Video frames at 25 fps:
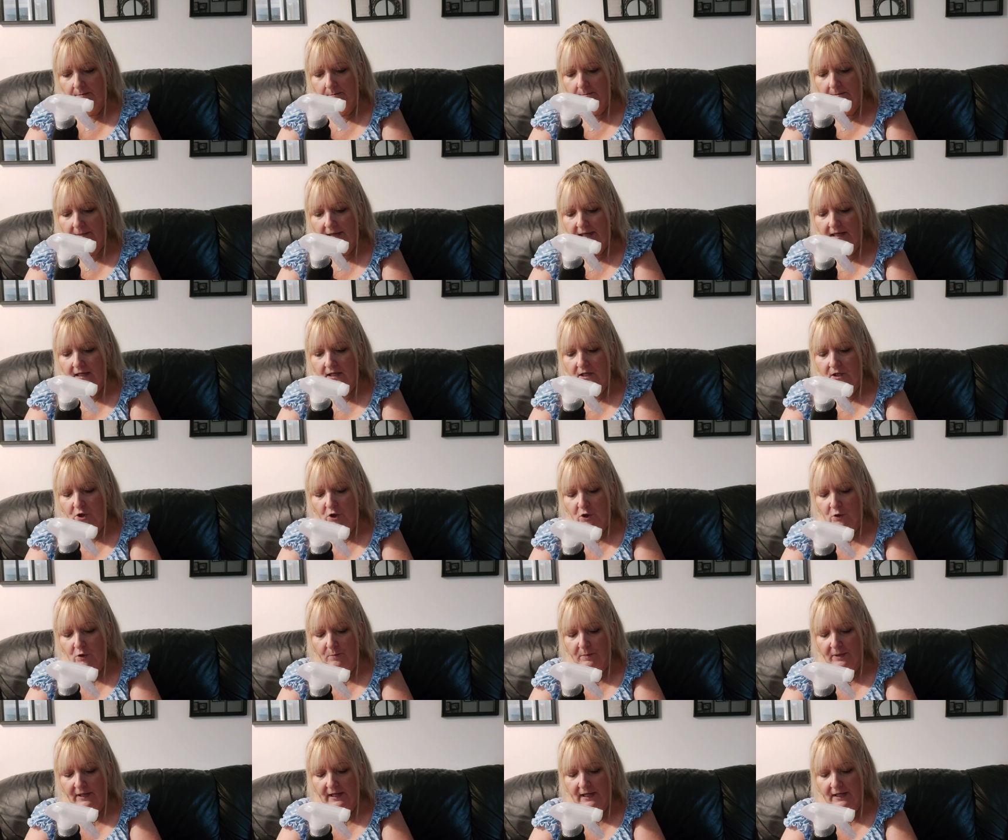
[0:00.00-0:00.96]

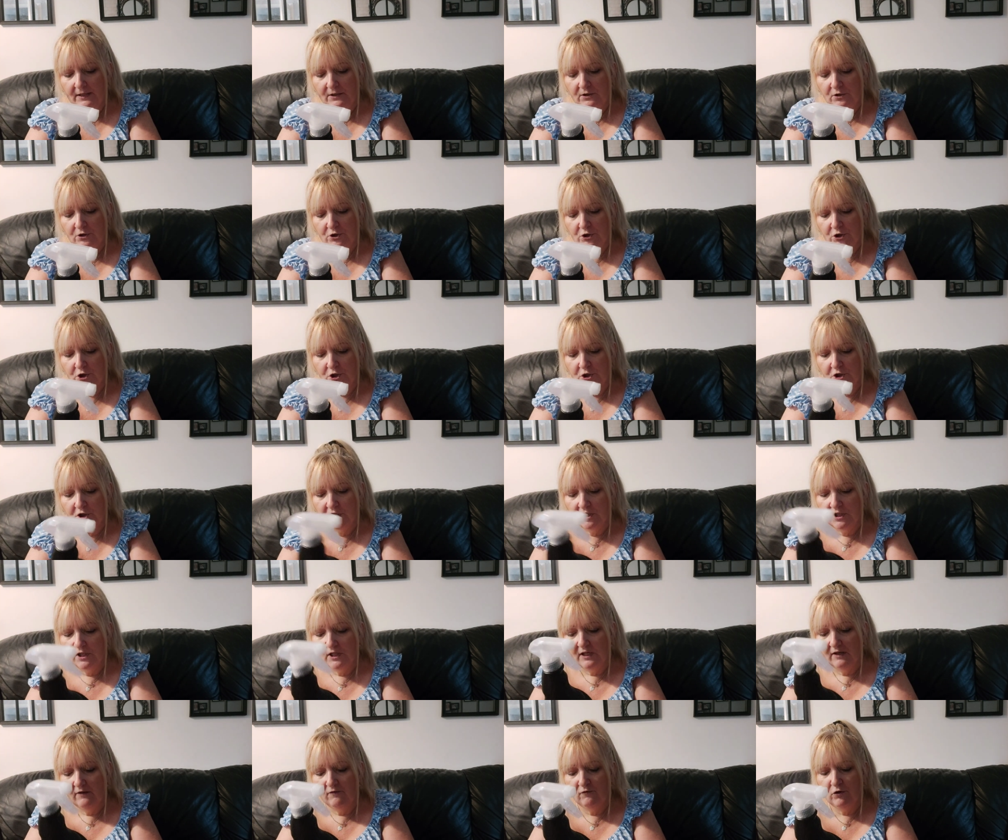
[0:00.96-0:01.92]
Mango Punch
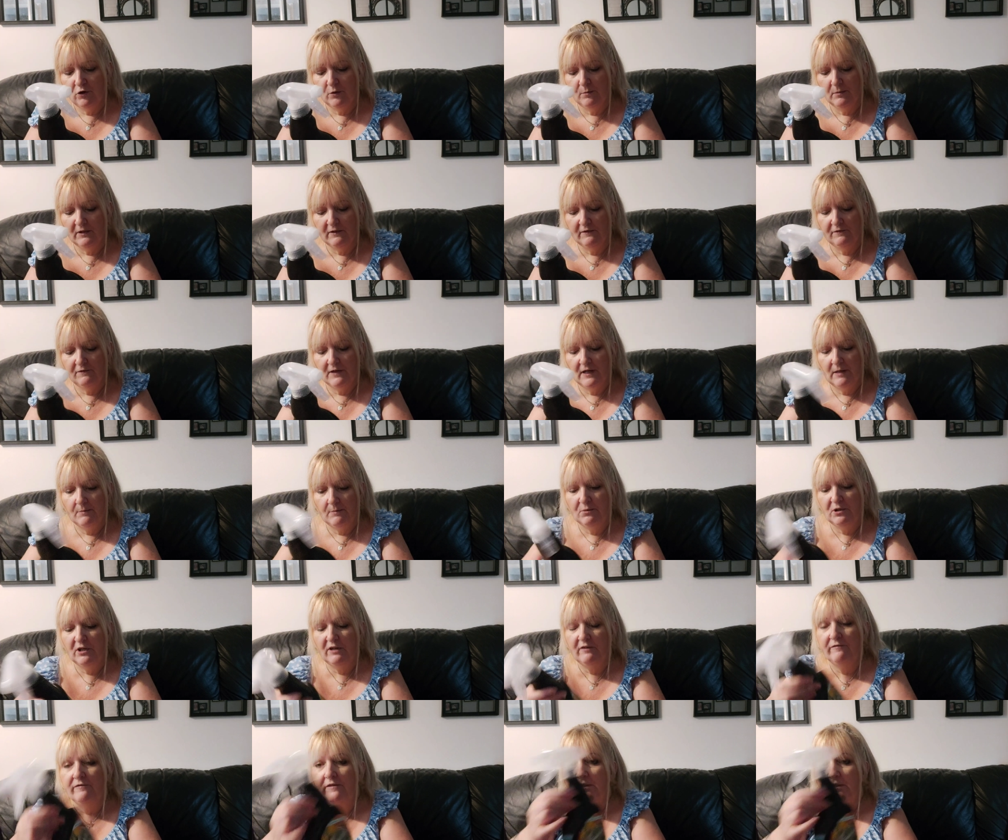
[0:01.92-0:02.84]
Room and Fabric